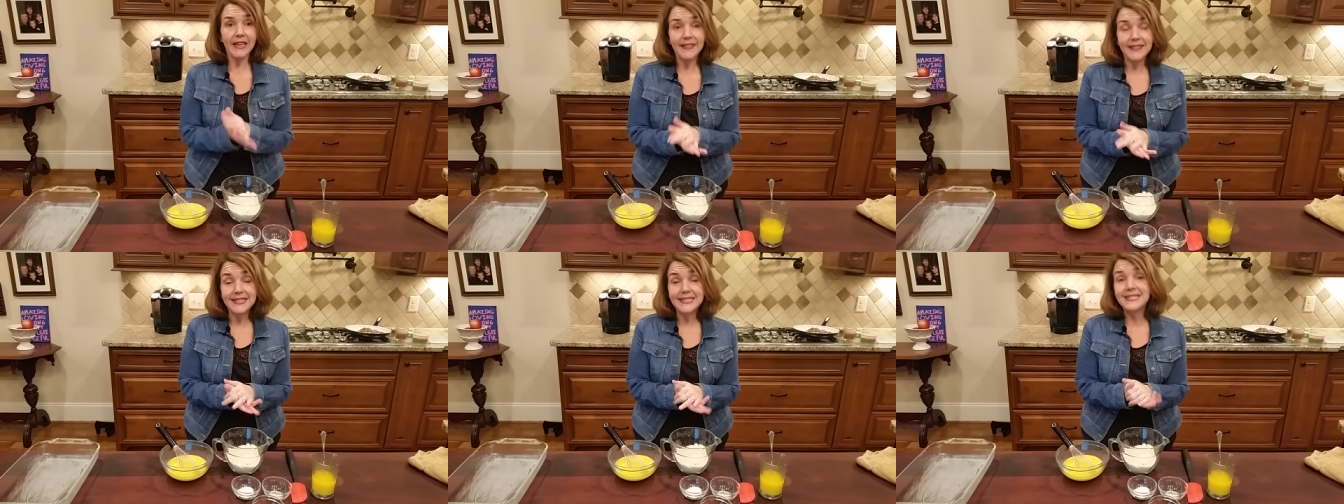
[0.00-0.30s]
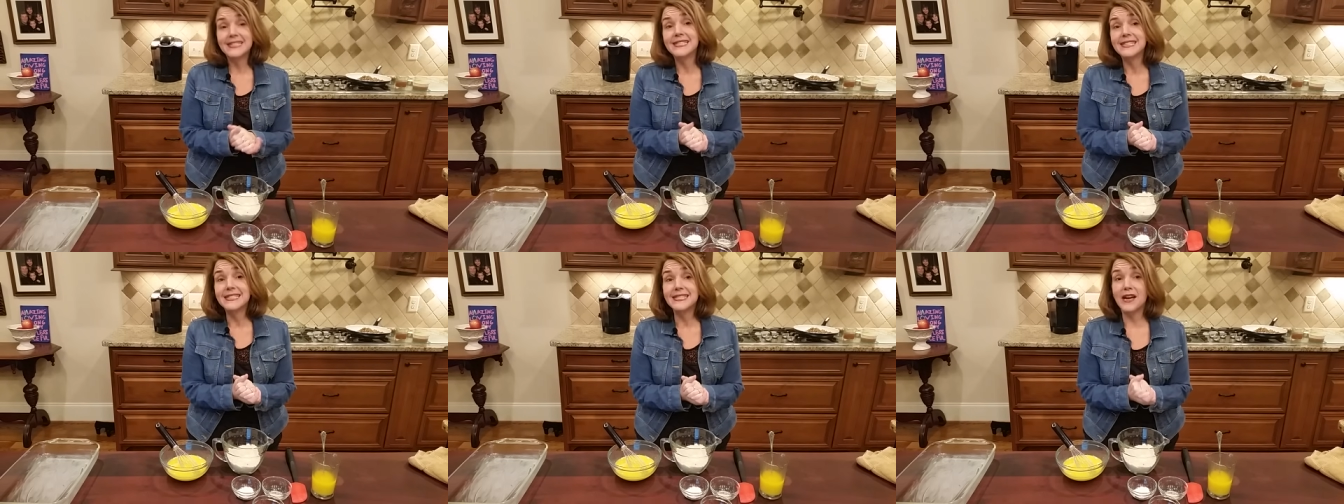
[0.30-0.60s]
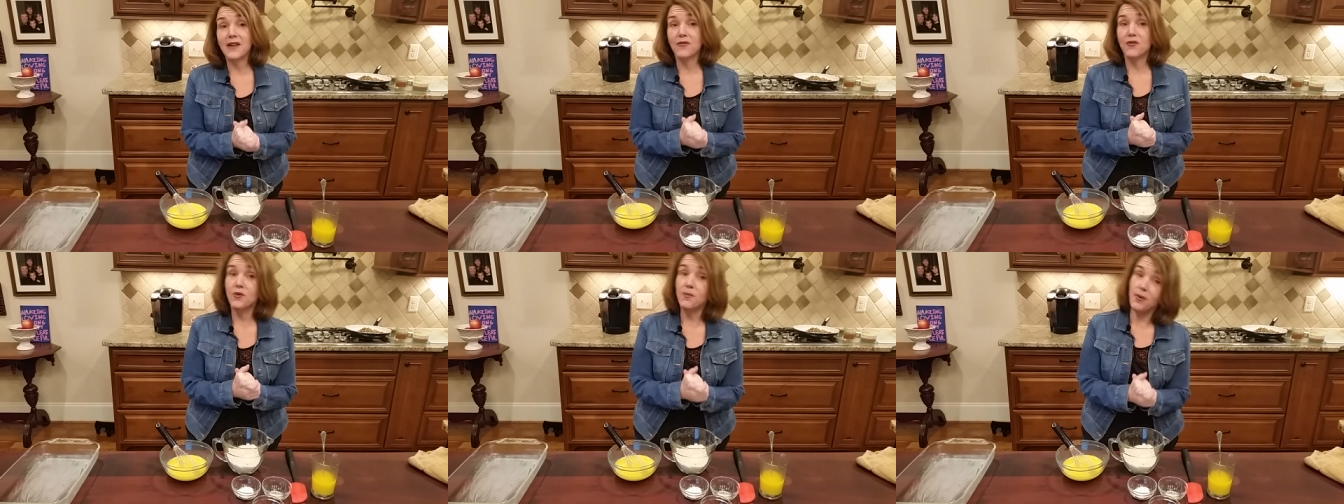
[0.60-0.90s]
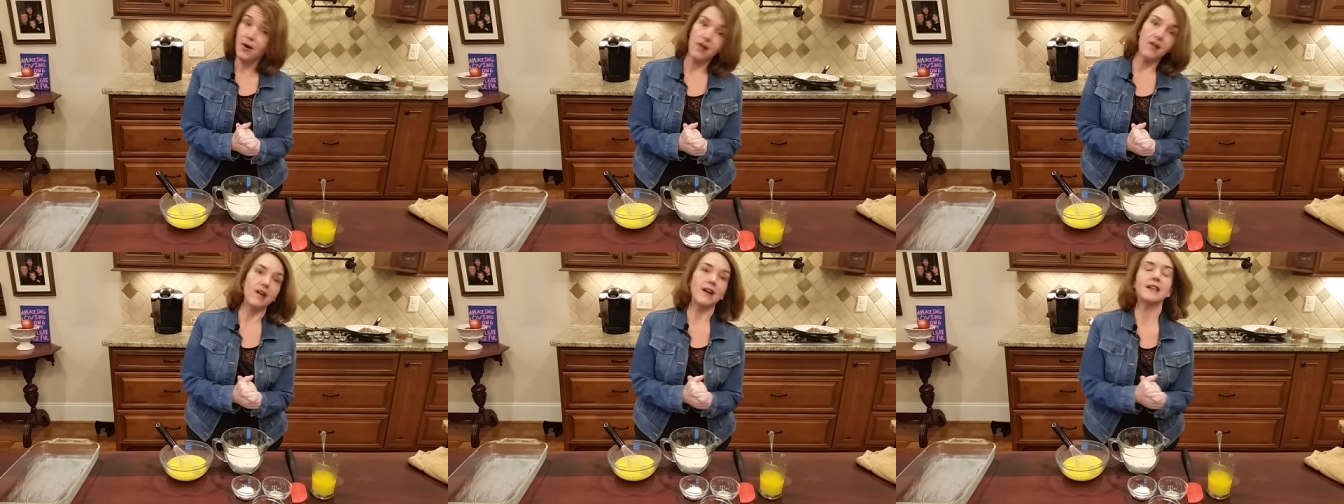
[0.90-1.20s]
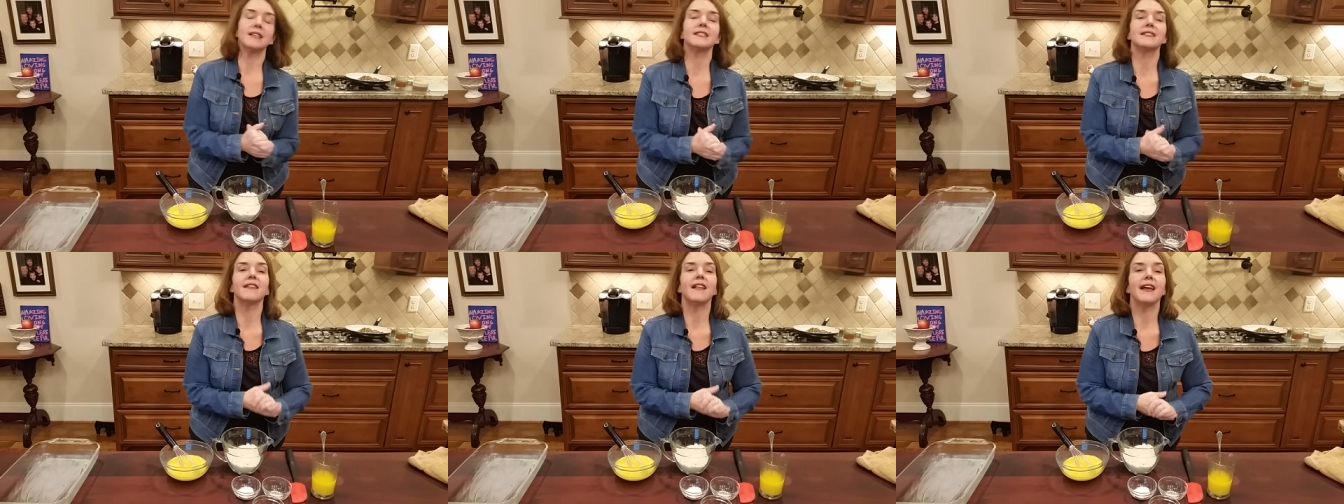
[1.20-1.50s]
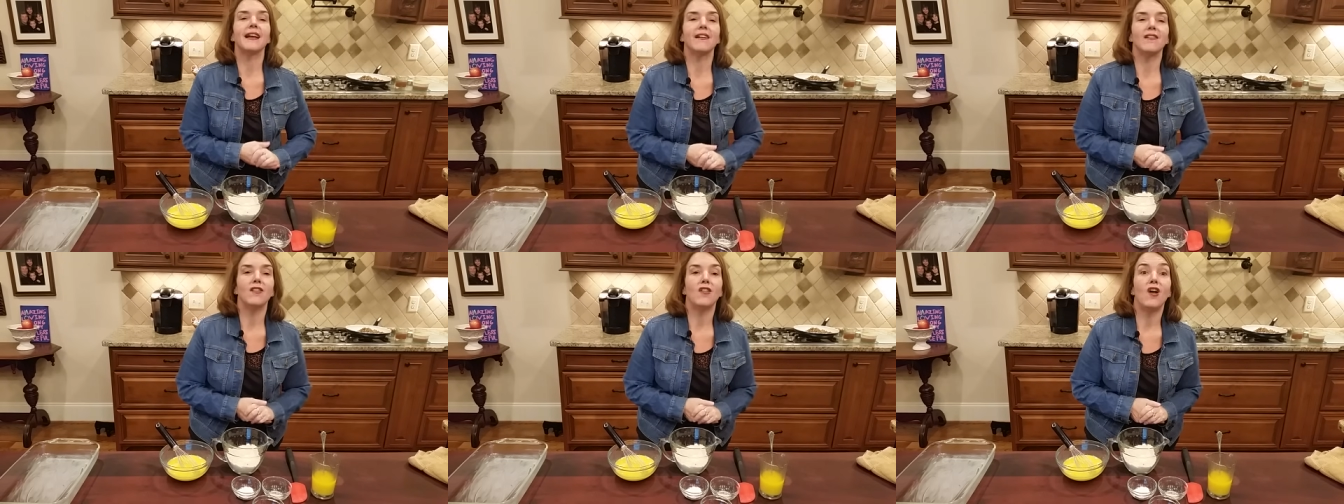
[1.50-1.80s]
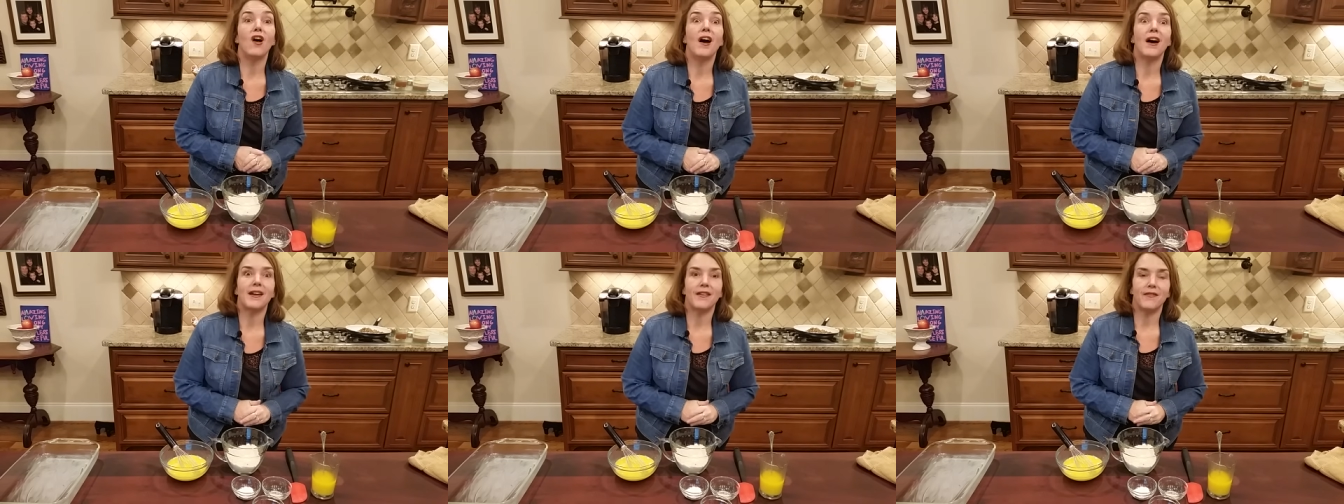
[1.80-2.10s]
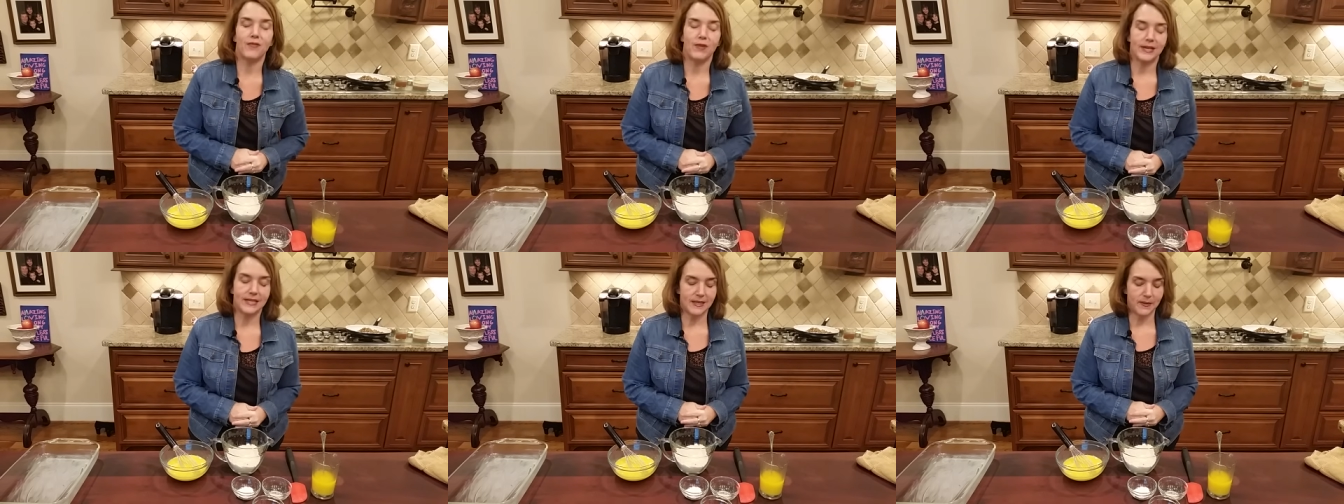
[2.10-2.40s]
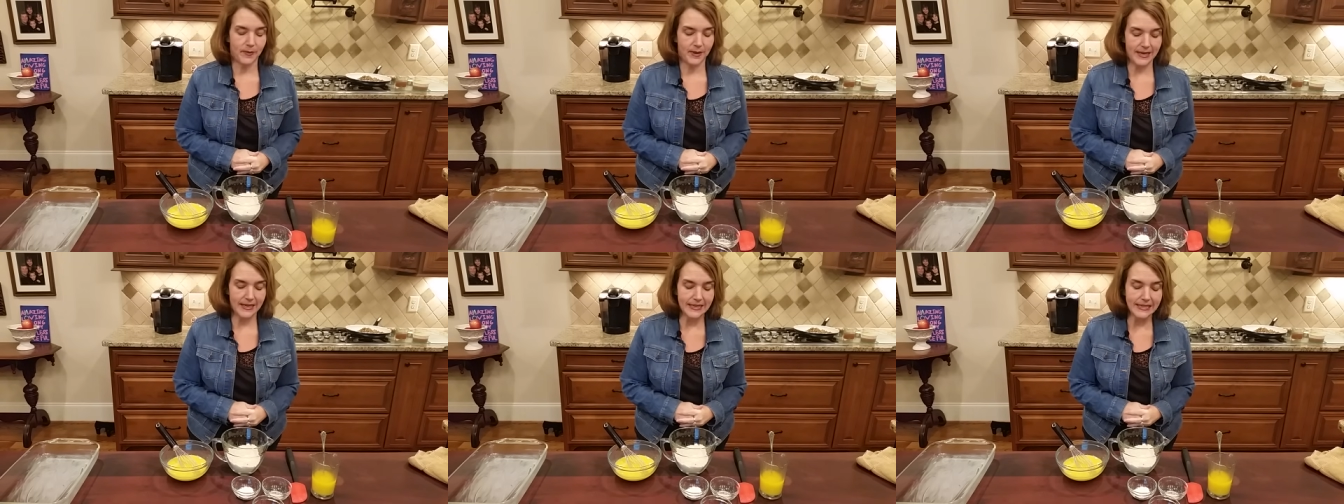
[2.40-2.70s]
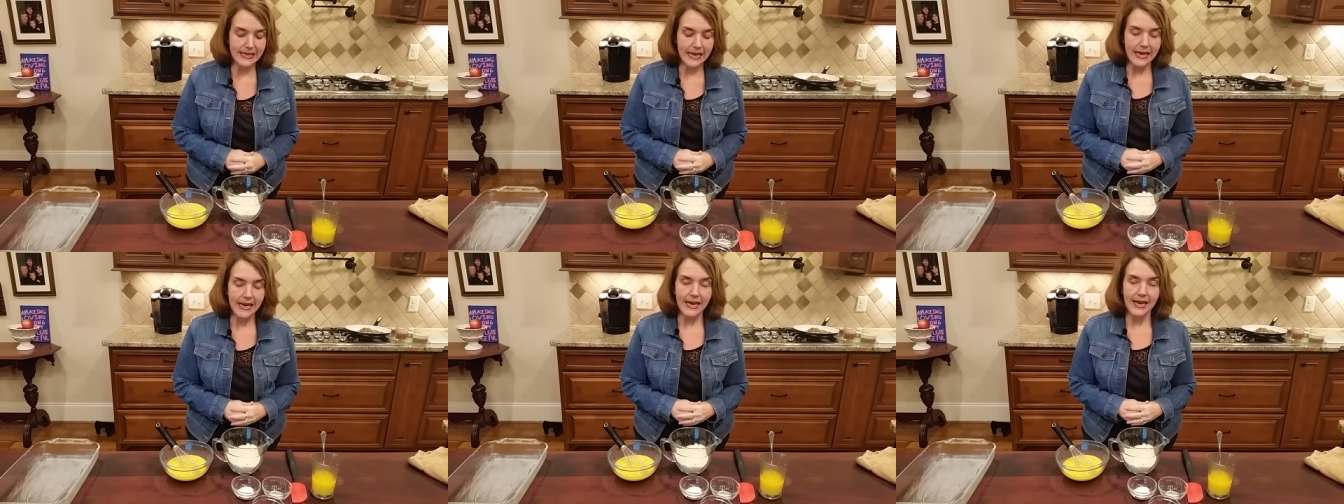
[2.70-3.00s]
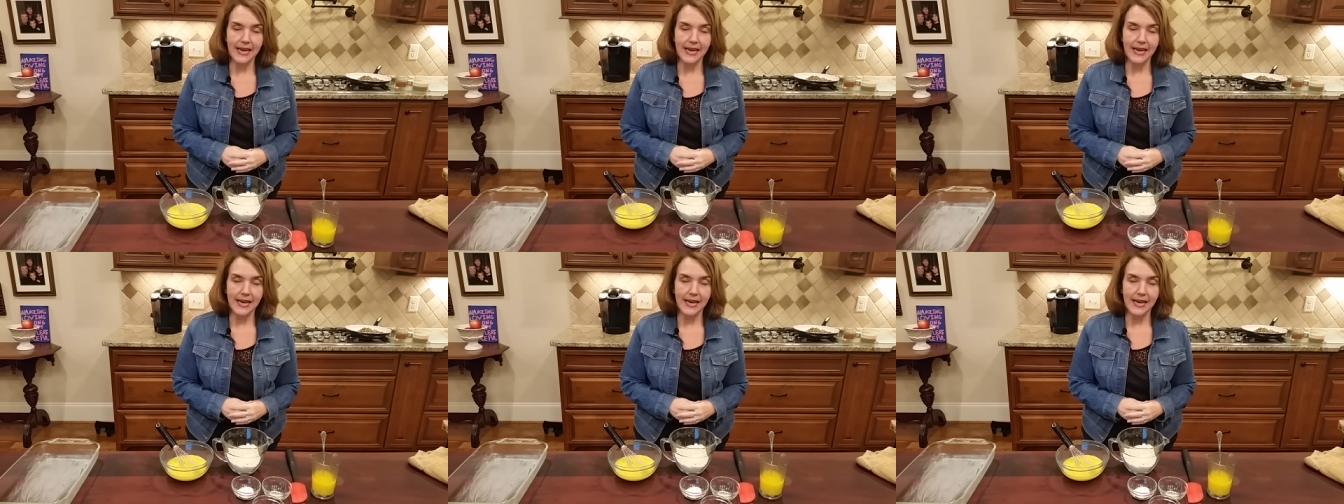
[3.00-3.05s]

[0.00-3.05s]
this is several parts, like a lot of recipes,